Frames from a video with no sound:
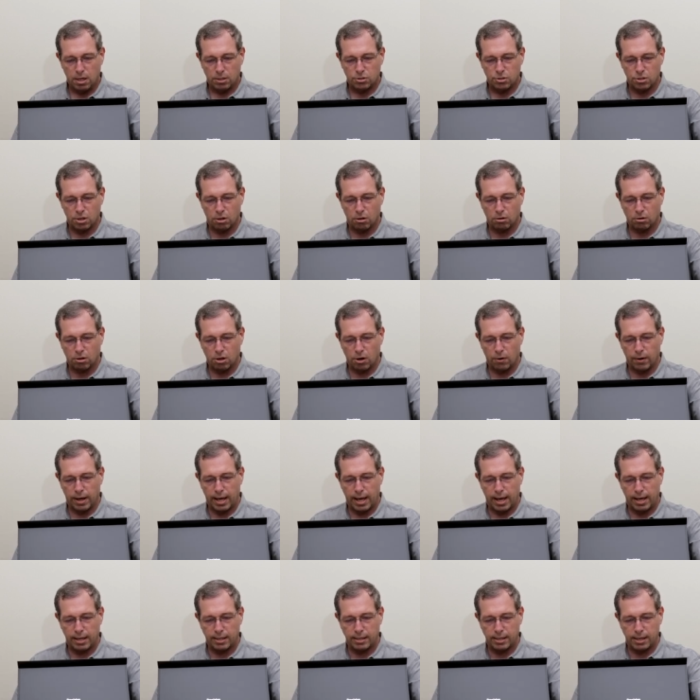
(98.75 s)
So go
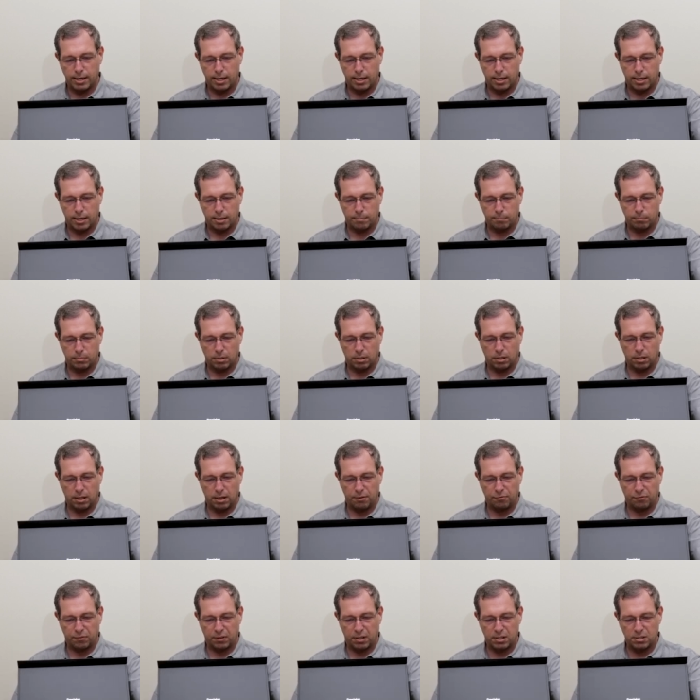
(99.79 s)
ahead and um,
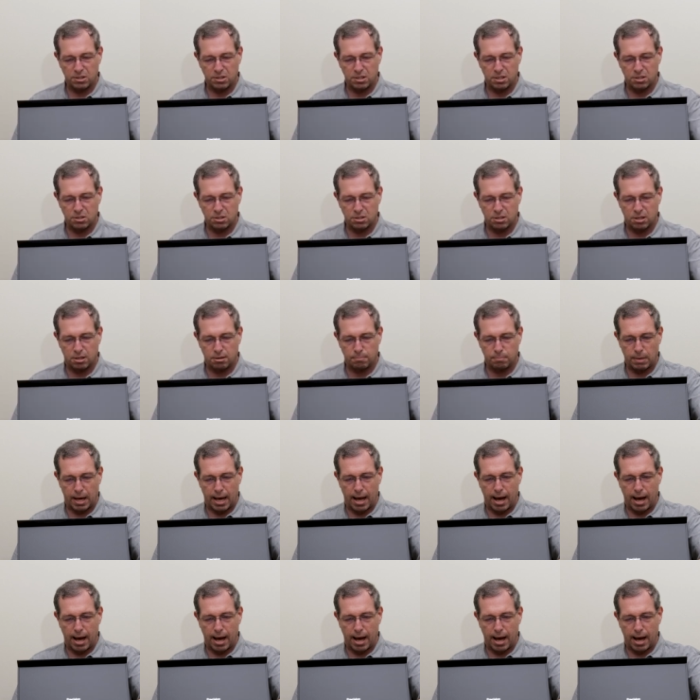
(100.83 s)
lift the system